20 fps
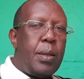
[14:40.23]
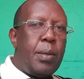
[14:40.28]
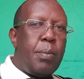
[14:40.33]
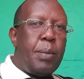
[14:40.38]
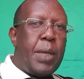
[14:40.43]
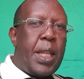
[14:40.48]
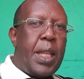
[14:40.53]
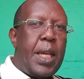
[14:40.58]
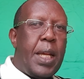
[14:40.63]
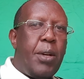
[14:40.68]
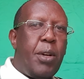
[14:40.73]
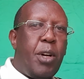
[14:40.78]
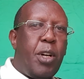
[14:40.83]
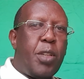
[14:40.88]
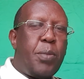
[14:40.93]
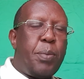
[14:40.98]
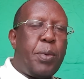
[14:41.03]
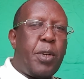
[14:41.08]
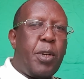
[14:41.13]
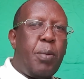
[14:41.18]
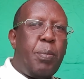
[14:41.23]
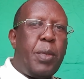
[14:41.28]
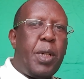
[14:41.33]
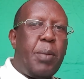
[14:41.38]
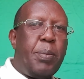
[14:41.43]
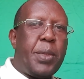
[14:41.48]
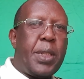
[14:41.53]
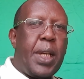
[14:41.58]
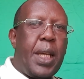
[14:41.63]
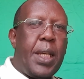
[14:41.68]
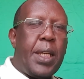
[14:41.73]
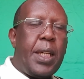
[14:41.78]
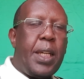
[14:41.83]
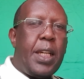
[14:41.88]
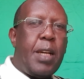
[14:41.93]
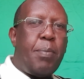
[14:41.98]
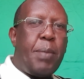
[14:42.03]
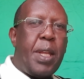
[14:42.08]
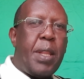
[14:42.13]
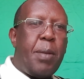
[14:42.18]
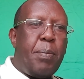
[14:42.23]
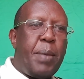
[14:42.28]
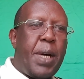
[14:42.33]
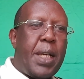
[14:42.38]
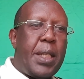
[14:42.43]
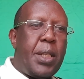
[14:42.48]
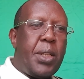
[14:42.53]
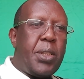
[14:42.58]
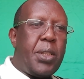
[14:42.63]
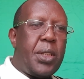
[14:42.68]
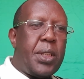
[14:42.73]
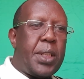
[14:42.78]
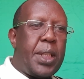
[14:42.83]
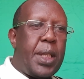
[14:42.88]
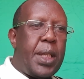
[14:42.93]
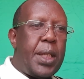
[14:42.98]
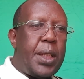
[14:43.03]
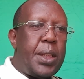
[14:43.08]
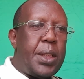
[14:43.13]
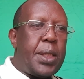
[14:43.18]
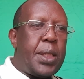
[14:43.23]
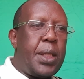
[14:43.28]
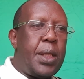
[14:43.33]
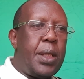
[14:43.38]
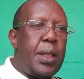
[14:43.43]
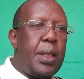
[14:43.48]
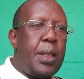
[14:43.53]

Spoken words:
But they are not problems like in a mathematical sense,